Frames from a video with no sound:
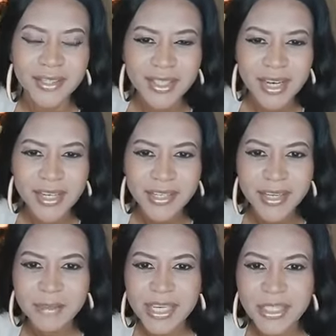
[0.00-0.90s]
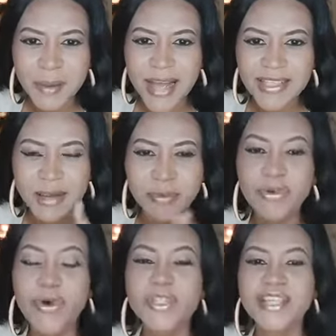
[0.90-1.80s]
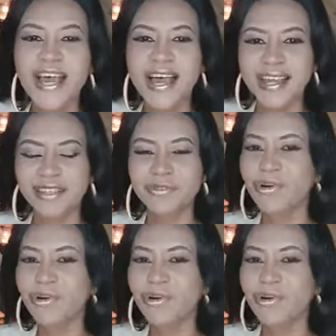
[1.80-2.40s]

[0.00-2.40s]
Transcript: her name just passed up. Roseanne,